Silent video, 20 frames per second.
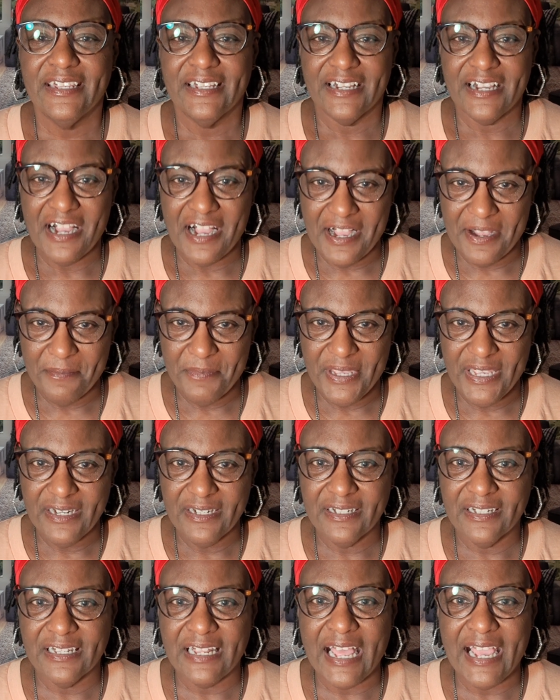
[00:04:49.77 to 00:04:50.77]

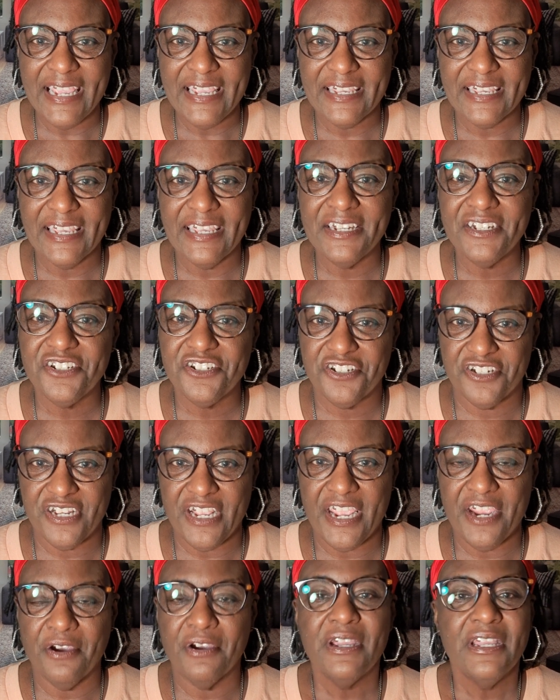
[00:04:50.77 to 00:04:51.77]
comment, like, and
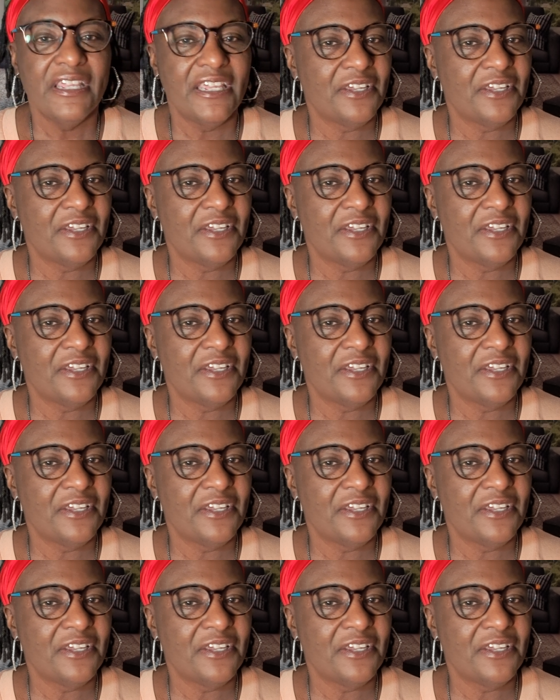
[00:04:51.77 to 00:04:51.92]
share.